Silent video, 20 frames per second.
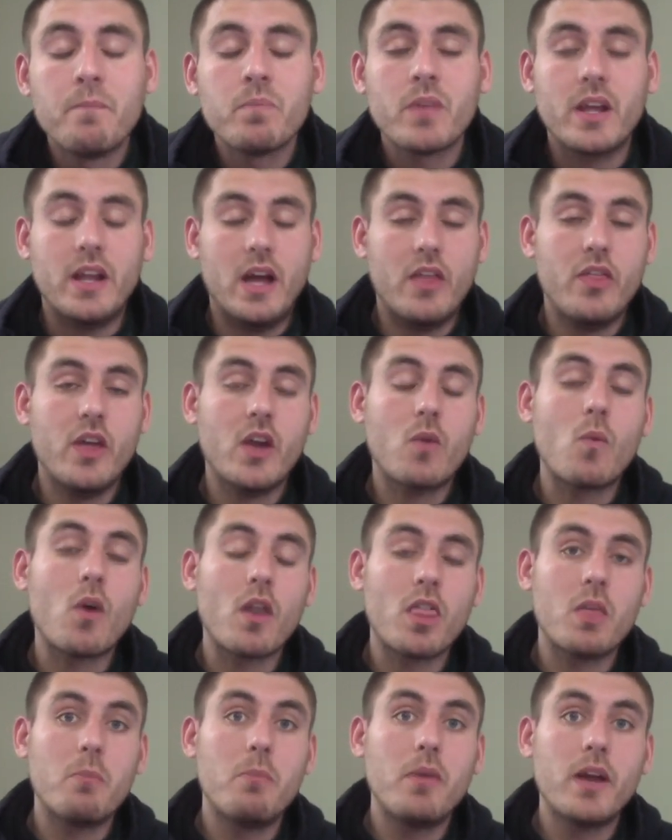And I think one
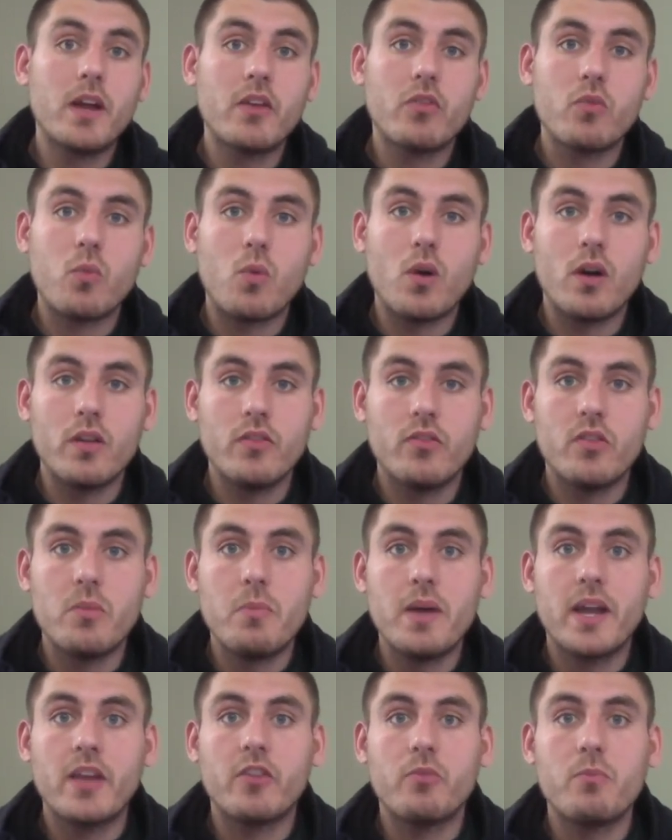of the
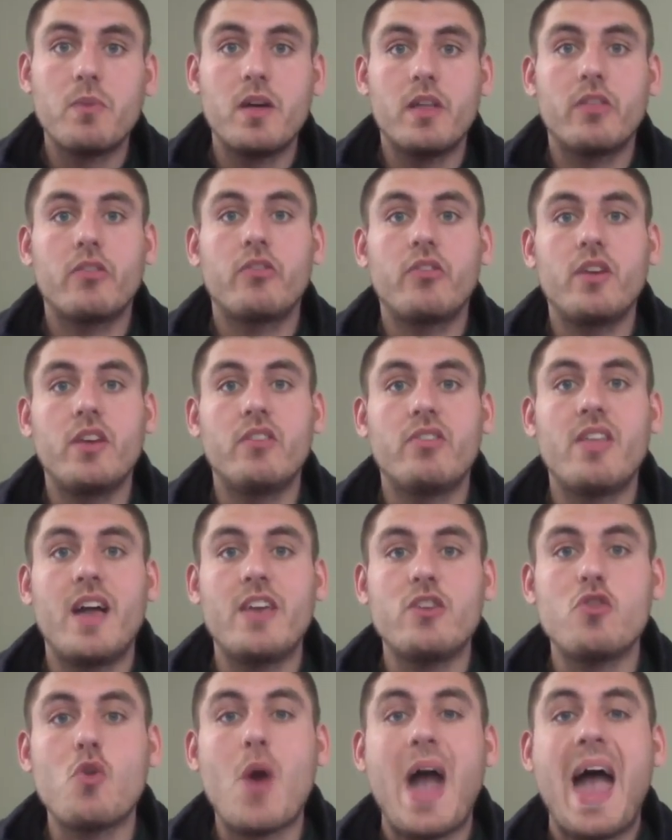biggest myths is
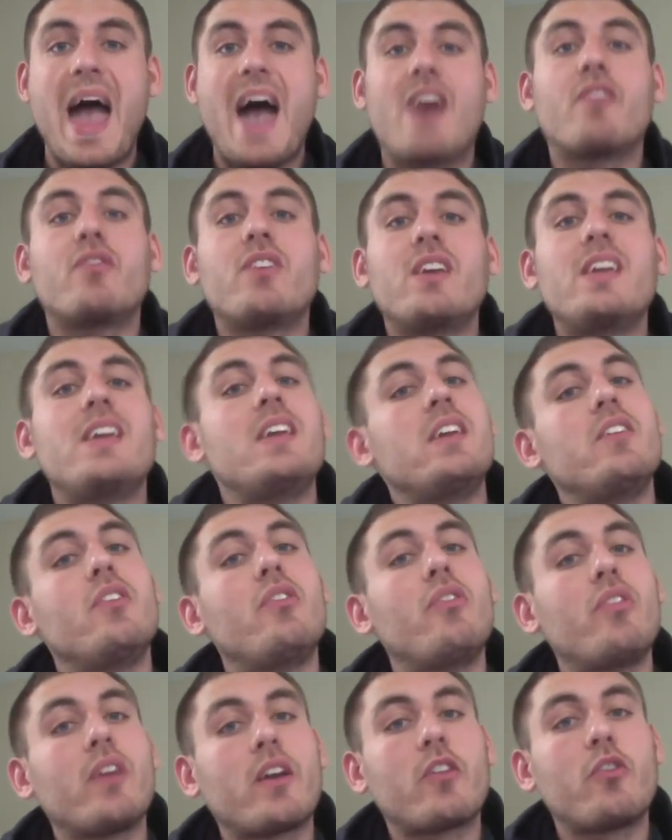that you have to eat
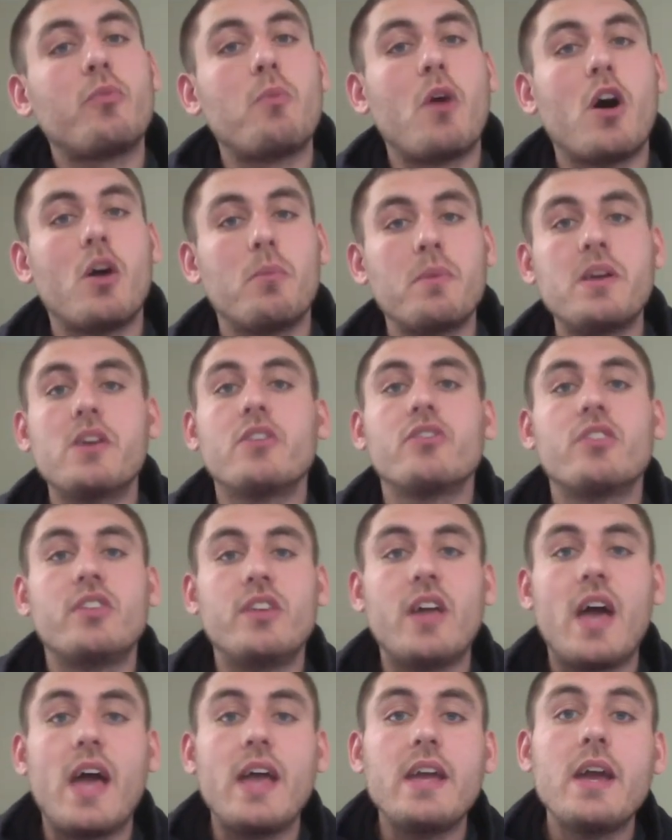six small meals a
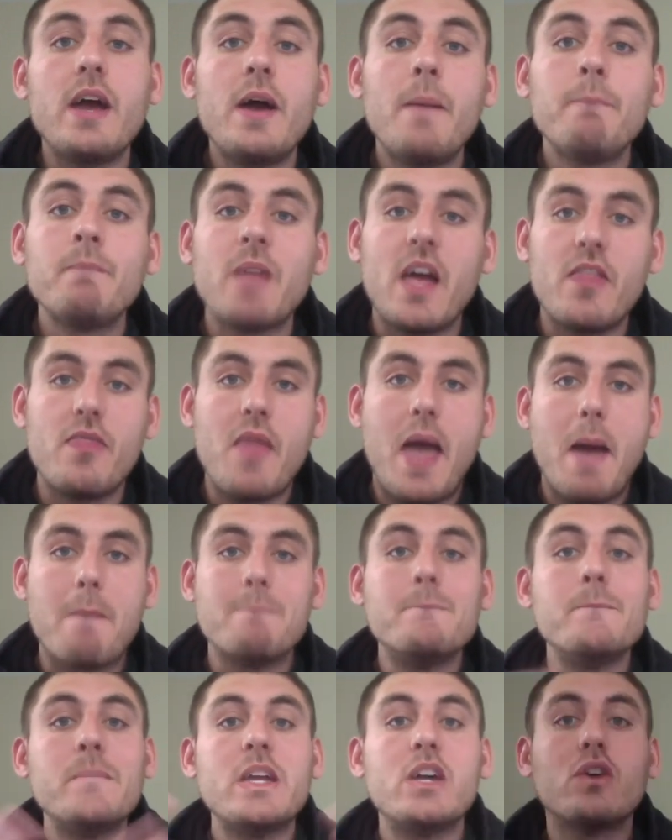day, and
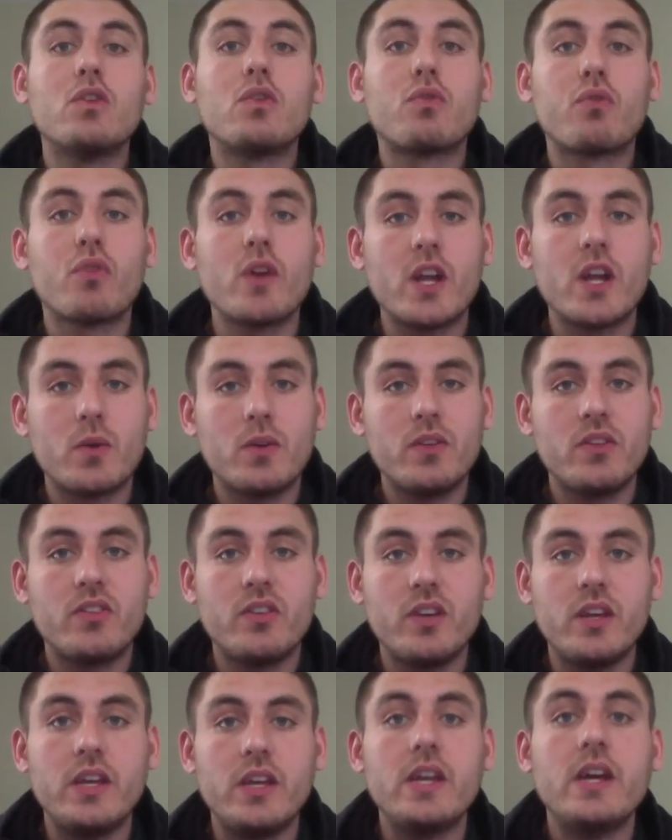that meal
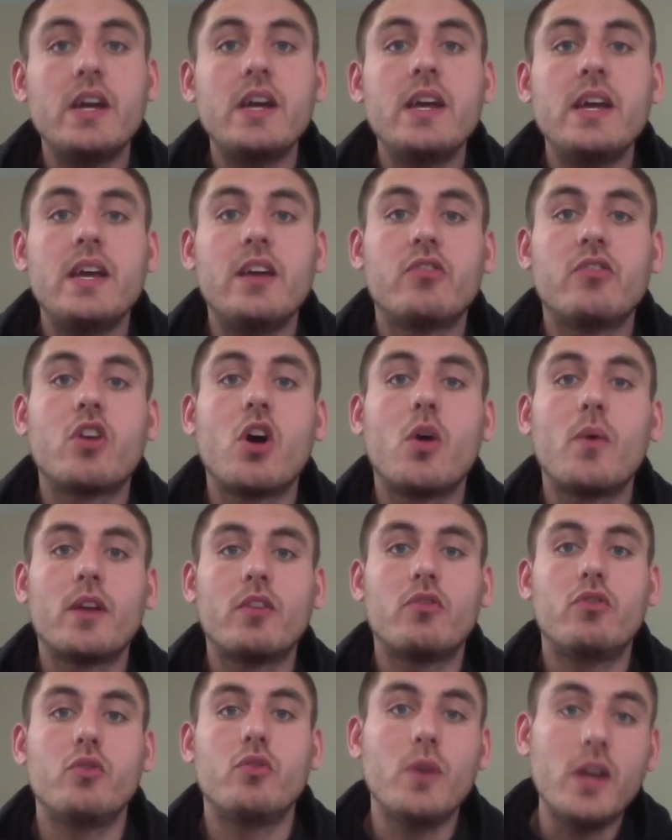frequency is
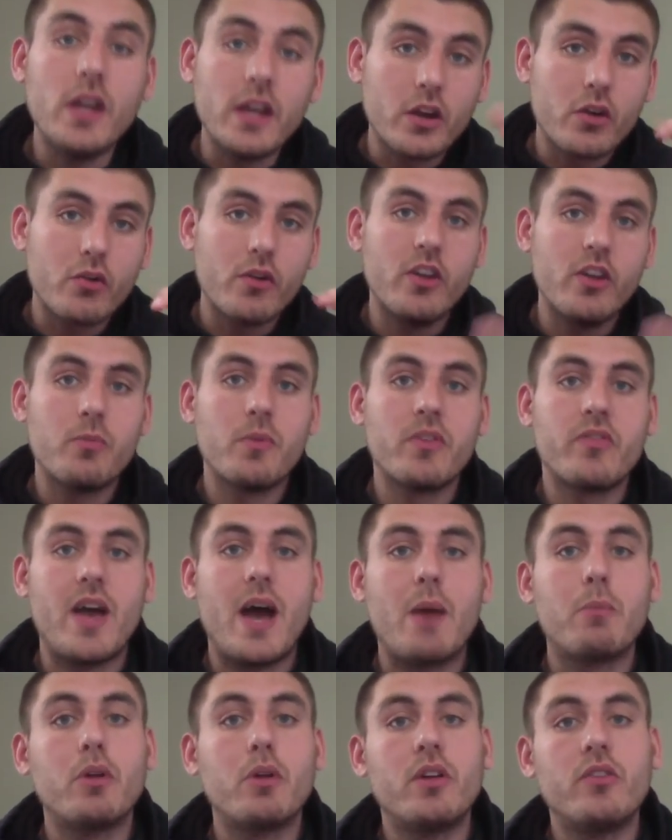going to increase
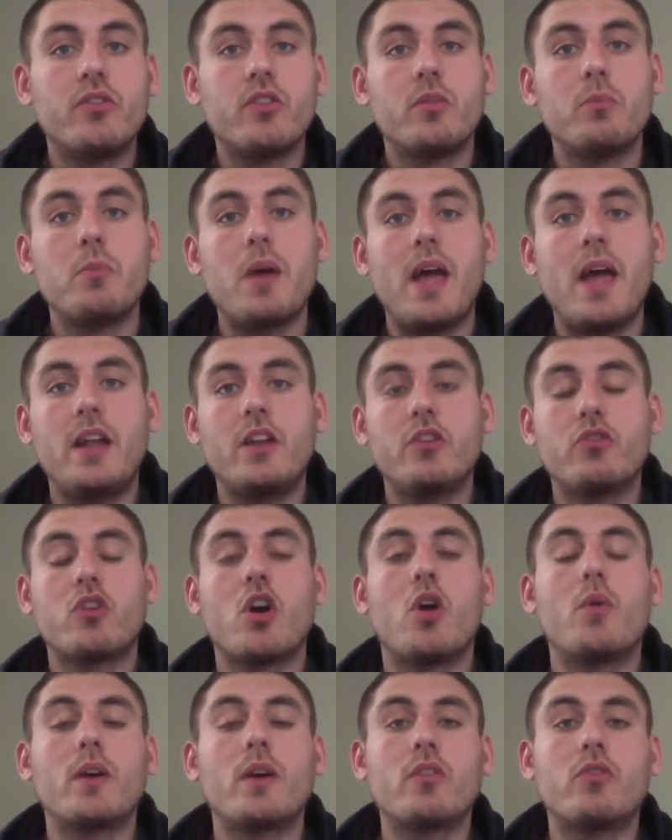metabolism and is
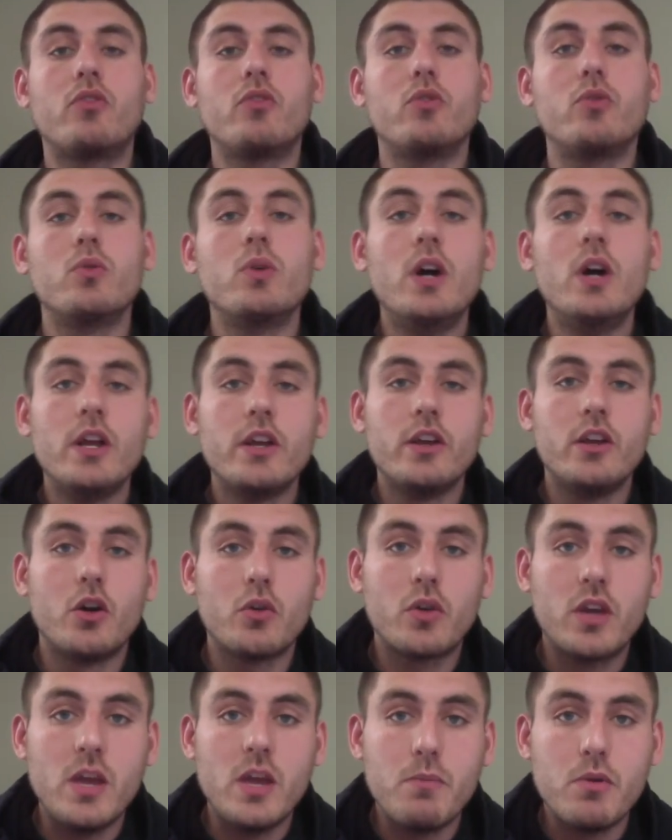going to, you
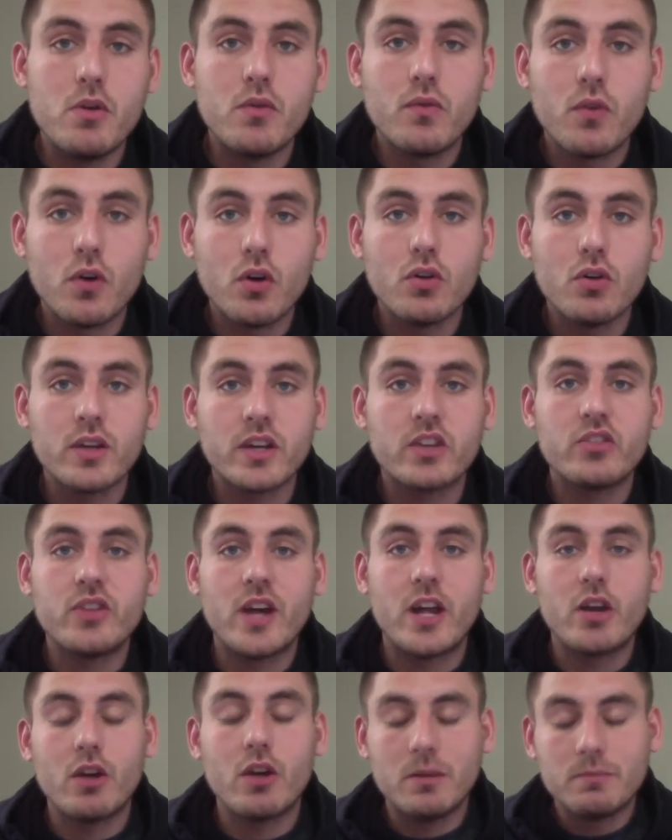know, keep you full,
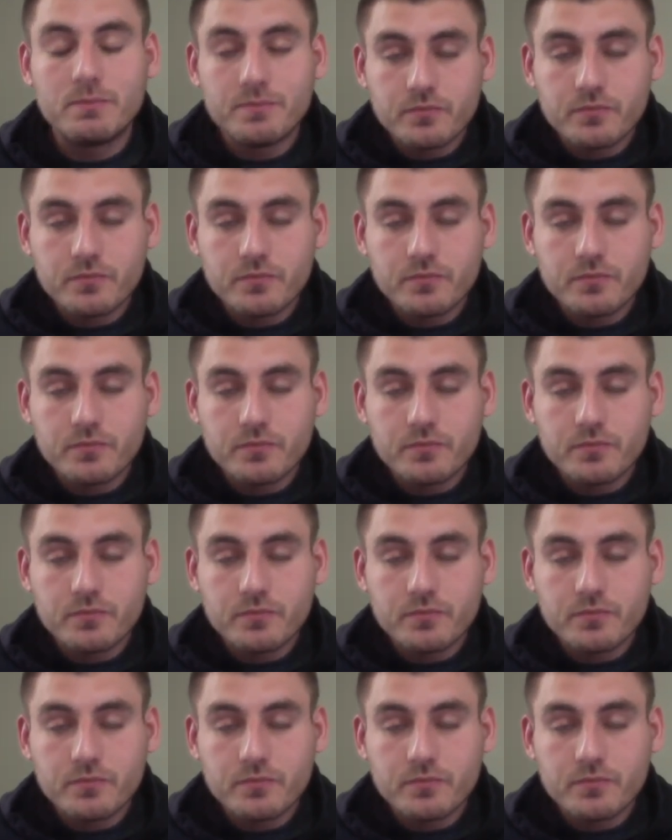etc.